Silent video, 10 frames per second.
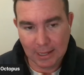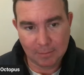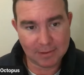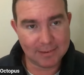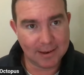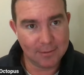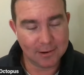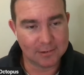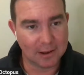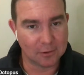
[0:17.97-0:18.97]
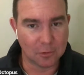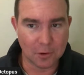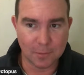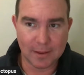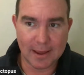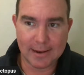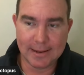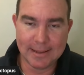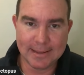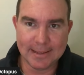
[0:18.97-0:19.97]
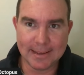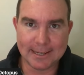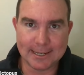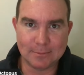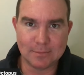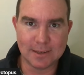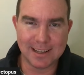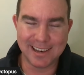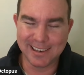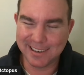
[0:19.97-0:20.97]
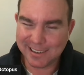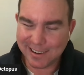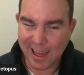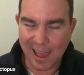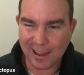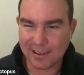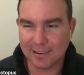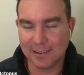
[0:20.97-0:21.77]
But today we're actually going to talk about a little hack